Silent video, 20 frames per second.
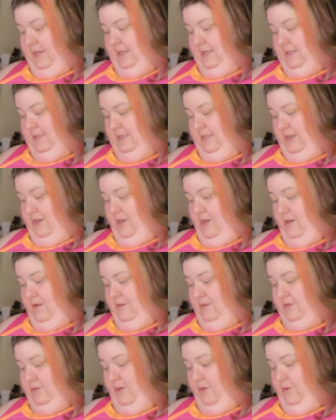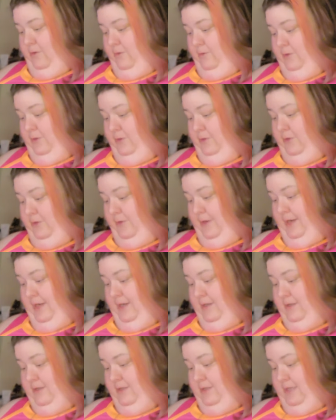exterior, there's a whole new toy
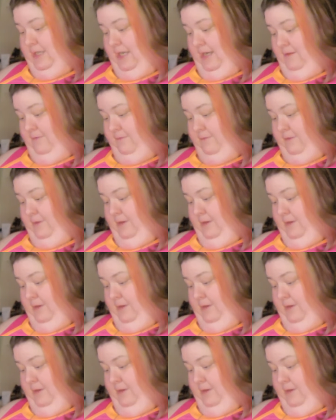underneath.